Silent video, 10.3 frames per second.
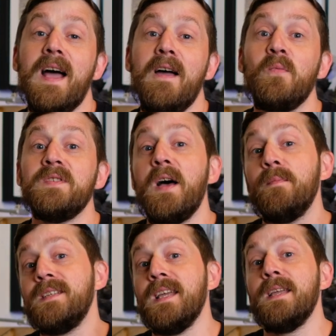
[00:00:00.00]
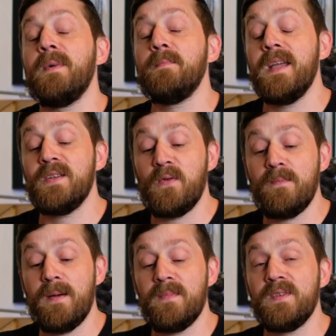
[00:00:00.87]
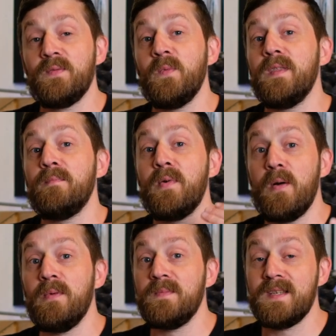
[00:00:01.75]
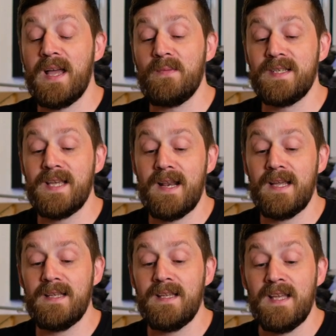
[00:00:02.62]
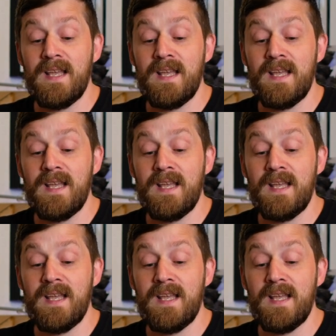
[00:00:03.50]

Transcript: I was updating my Patreon members with the problems that I was getting.